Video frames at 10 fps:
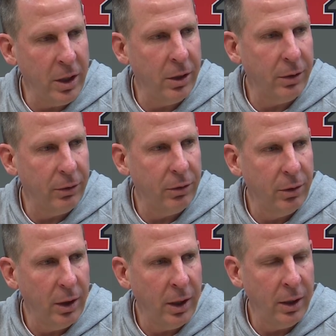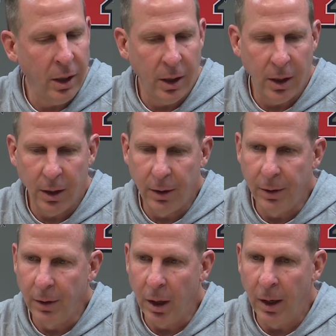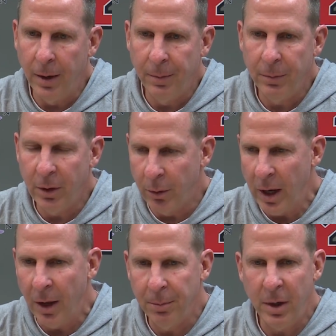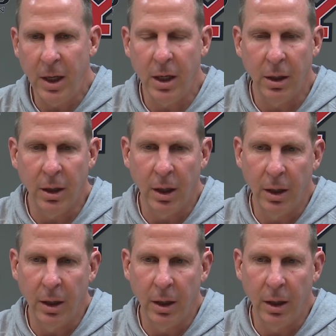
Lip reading: of years and been around me, and